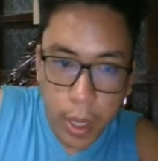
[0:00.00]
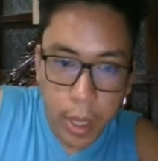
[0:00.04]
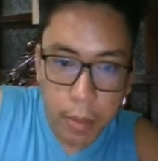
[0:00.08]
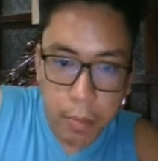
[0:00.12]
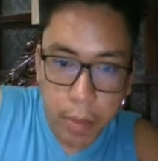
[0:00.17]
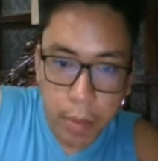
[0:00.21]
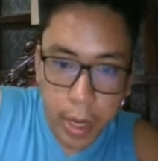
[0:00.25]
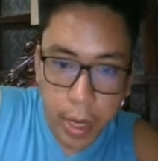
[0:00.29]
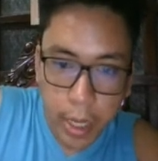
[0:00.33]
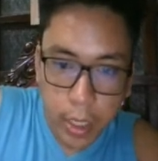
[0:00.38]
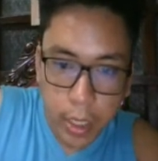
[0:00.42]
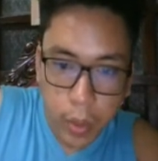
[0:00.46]

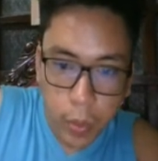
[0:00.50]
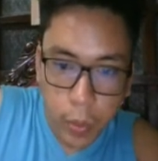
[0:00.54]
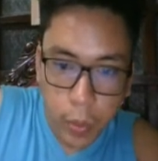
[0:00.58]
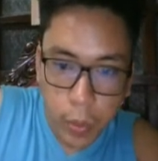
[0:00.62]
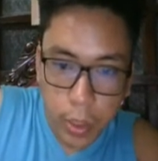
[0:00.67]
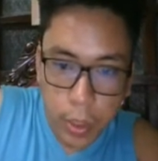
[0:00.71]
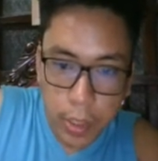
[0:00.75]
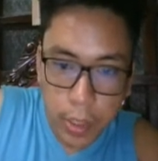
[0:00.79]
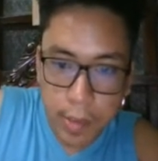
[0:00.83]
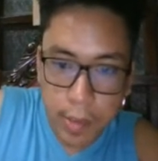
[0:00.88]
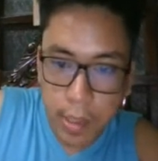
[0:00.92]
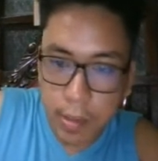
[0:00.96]
And by
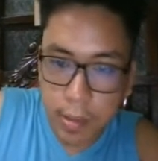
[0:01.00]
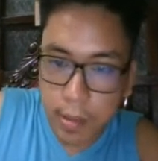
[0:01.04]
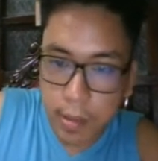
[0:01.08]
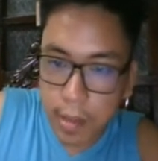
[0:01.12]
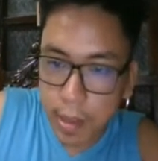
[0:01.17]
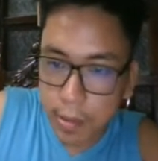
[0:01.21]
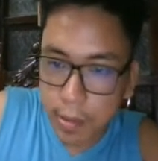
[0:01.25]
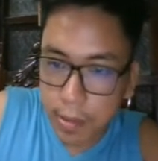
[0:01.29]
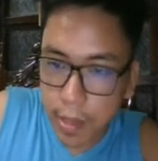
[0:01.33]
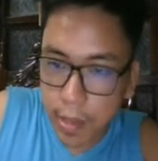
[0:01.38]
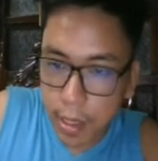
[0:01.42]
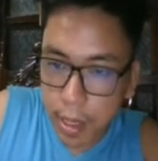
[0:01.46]
2, this is
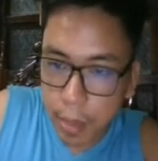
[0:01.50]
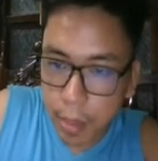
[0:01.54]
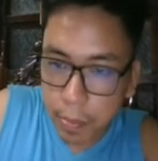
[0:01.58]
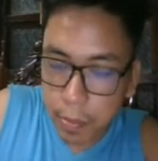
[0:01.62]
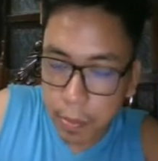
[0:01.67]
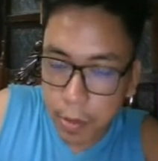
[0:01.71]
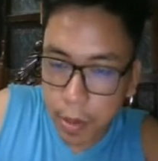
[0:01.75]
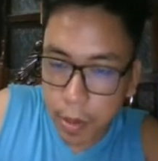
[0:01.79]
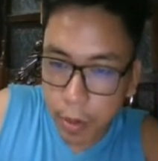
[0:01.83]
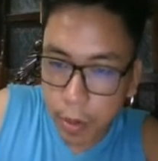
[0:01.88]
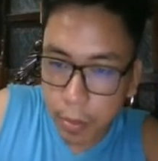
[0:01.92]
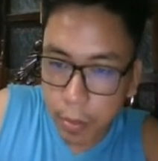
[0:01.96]
less than
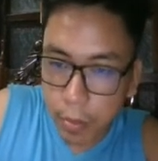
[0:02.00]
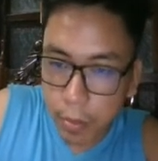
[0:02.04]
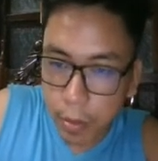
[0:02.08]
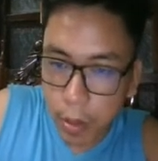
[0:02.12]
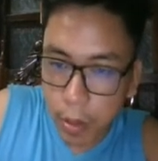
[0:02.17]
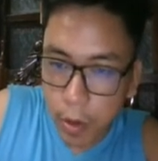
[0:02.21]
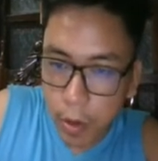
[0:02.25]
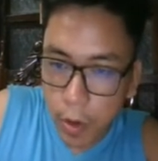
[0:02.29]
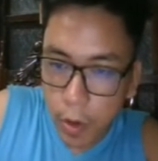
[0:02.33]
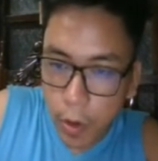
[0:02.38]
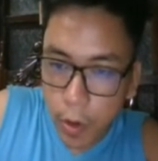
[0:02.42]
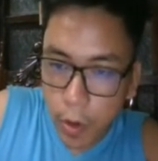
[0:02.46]

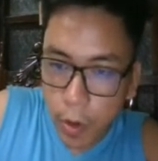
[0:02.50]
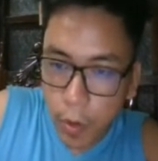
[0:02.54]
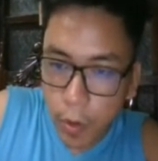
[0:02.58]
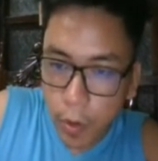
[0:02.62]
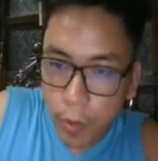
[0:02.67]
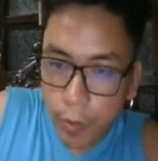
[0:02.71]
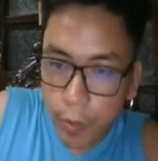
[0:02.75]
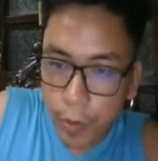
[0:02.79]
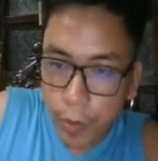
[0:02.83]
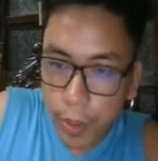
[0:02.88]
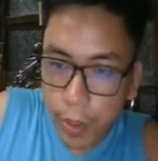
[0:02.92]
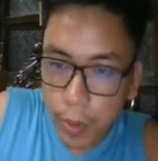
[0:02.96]
epsilon
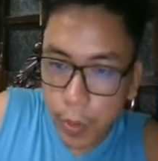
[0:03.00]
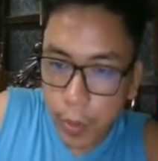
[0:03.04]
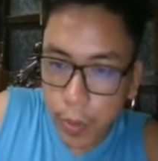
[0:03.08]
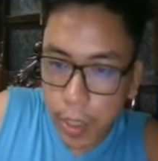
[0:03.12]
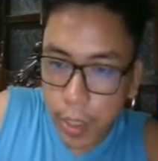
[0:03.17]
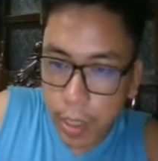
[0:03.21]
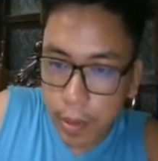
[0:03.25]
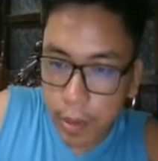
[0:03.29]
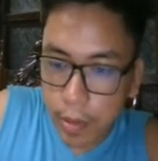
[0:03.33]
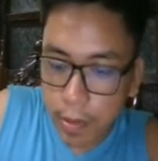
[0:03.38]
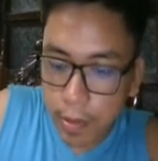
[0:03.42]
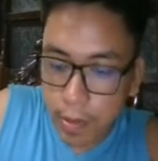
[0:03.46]
over
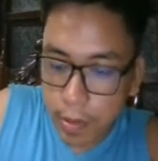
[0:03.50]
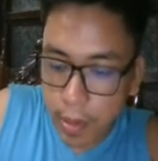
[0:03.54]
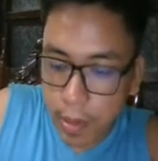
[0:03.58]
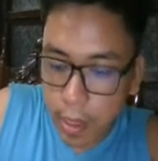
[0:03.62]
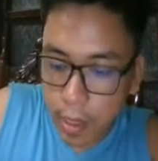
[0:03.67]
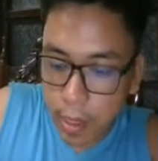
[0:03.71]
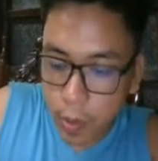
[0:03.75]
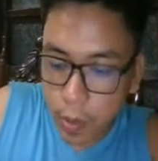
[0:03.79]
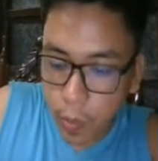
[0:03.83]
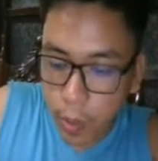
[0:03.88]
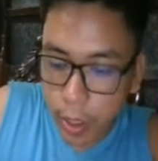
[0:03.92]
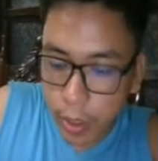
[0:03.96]
2.
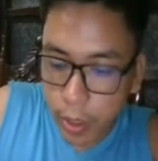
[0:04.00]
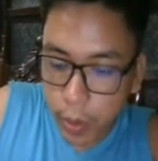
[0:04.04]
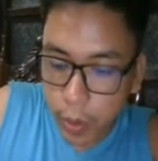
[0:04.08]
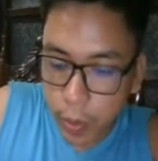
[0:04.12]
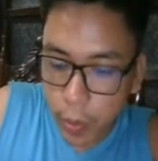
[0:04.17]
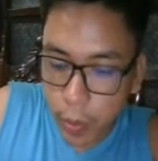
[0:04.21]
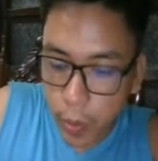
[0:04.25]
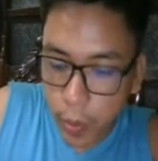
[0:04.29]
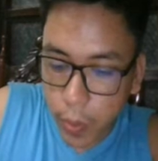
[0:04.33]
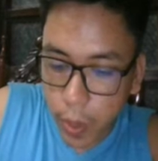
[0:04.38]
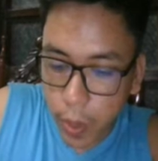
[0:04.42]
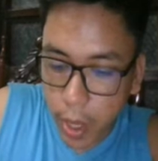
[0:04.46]
That's equal
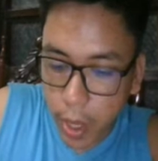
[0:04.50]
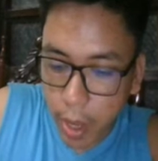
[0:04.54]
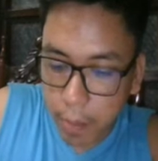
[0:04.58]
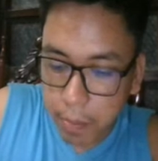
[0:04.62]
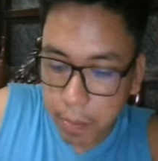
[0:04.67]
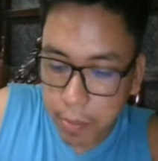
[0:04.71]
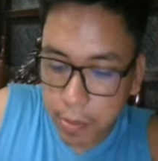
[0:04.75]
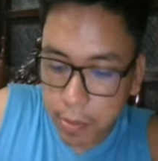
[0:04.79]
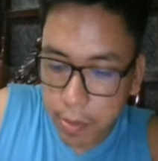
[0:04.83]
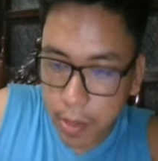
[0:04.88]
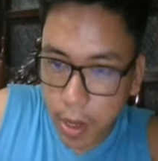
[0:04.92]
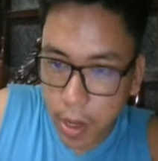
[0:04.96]
to
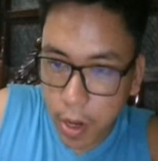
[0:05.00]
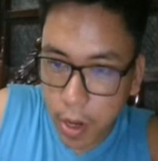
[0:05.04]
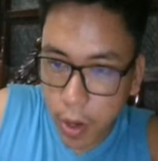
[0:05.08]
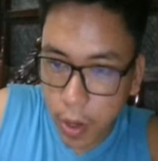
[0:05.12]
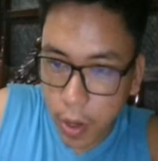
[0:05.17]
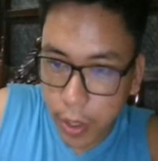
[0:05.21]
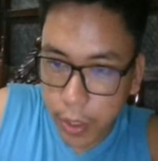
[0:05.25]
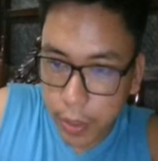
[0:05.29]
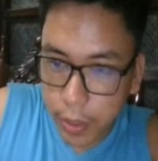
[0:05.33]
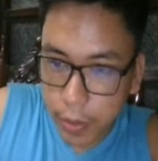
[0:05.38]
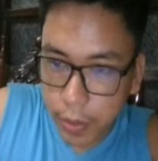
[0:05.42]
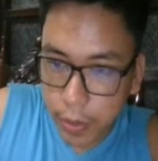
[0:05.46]

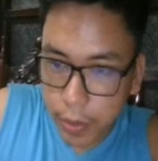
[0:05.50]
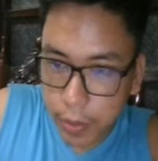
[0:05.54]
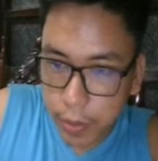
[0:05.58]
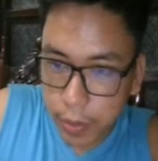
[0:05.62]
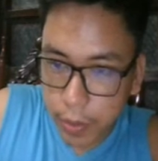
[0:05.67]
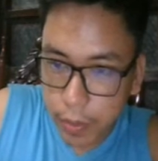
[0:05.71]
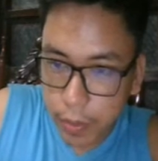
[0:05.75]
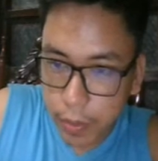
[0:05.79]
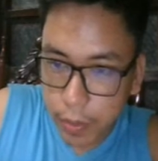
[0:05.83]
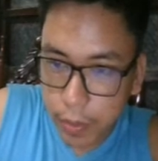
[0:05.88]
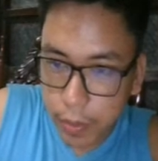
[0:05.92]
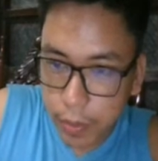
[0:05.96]
epsilon.
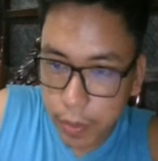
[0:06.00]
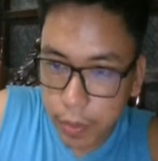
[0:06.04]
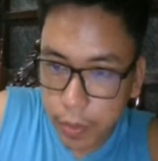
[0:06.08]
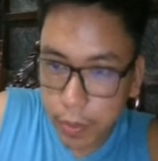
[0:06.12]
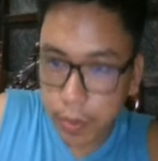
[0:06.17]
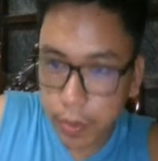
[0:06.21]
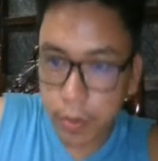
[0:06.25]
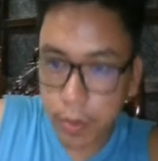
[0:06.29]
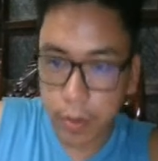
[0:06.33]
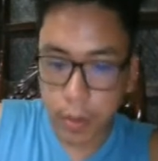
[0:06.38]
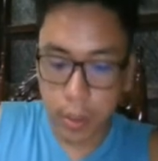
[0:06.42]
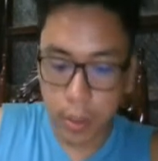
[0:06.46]

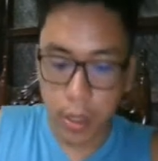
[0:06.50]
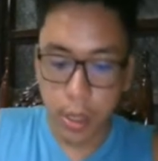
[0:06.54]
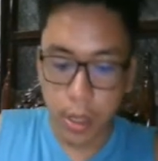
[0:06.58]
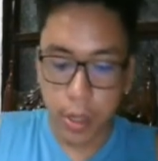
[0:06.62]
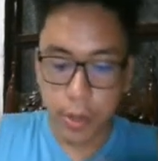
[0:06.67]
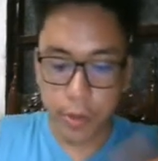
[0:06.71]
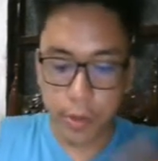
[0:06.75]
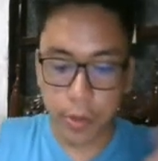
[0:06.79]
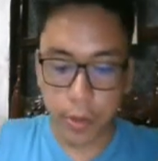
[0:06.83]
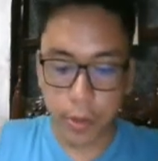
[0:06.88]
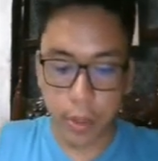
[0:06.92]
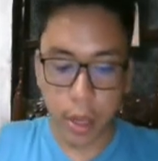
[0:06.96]

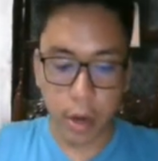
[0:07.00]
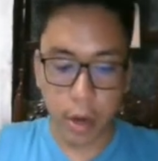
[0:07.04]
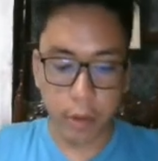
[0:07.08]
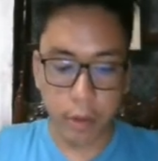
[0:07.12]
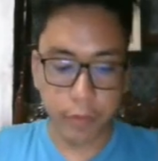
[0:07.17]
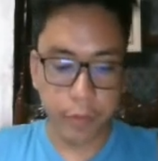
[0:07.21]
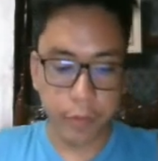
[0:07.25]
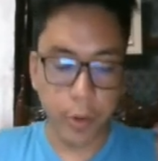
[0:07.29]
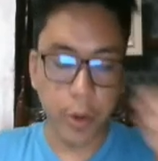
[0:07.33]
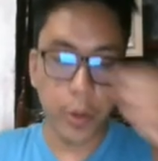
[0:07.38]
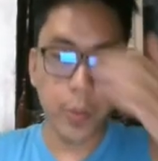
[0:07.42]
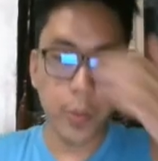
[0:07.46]
So
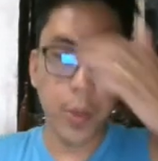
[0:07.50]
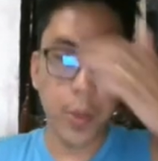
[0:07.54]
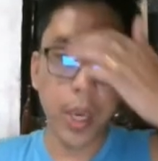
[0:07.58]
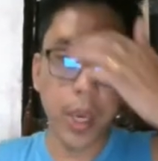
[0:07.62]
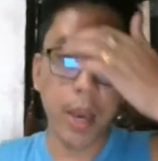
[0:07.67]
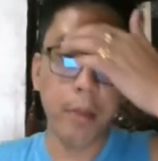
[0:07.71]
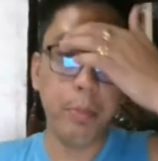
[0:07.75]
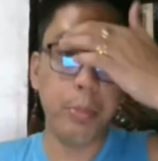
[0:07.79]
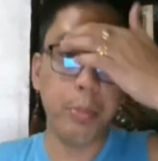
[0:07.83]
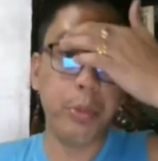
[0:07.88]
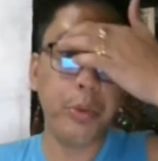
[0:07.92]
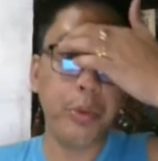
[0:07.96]
therefore, we
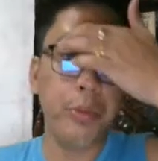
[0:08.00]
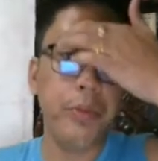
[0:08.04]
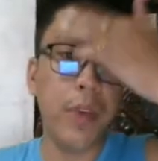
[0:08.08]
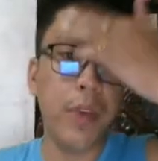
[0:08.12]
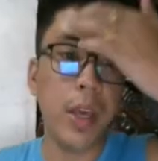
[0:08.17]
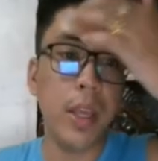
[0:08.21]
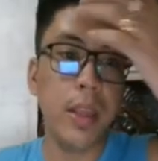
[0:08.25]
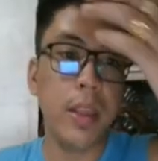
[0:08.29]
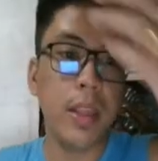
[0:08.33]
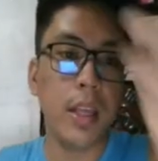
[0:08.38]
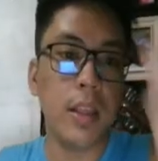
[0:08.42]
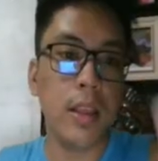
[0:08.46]
have
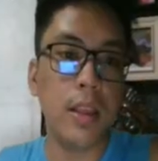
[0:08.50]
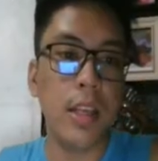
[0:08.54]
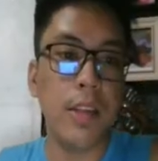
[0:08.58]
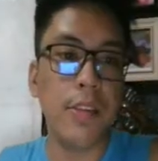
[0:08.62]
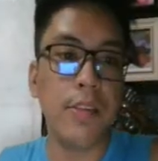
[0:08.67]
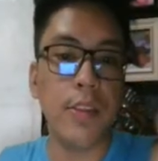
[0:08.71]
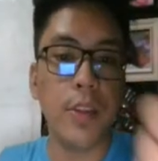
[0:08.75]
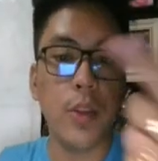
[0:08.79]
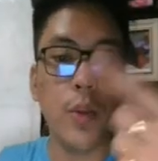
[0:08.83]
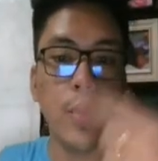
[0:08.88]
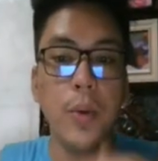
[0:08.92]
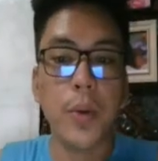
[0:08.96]
proven that
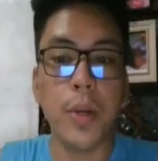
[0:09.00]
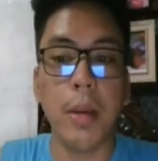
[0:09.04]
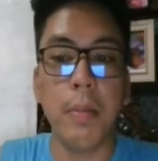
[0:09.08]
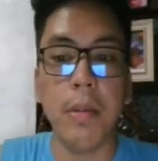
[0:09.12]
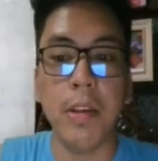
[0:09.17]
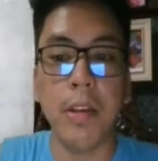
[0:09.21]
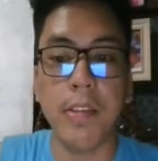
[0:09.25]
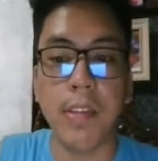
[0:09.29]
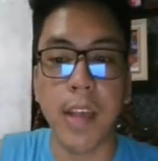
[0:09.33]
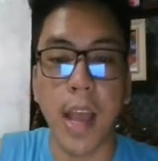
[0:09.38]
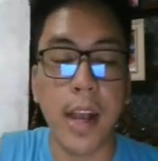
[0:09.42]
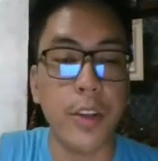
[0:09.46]
this theorem
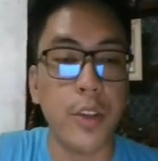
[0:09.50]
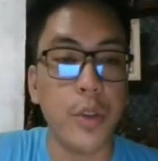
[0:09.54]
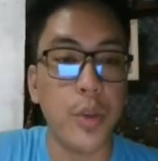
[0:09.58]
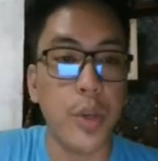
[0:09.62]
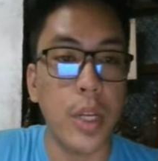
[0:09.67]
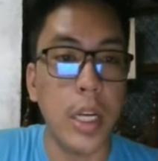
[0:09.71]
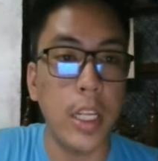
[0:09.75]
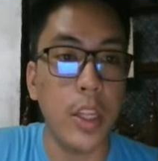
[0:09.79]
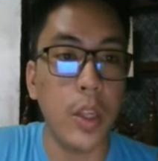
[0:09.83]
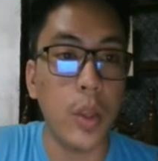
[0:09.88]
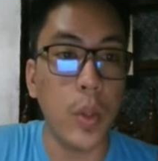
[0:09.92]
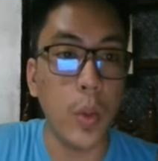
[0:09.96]
is
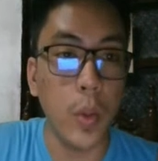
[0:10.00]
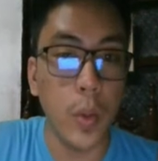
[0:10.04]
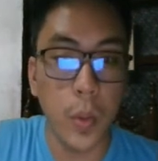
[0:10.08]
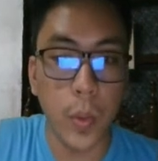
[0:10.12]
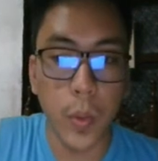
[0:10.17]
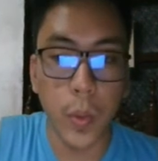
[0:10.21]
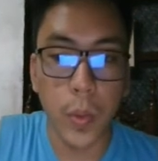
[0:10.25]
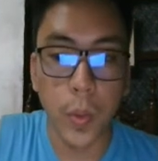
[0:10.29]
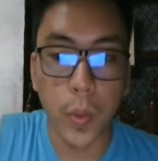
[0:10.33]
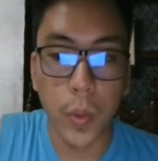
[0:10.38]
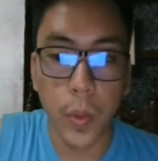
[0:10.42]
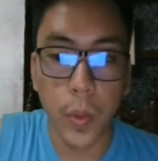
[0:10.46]
actually true.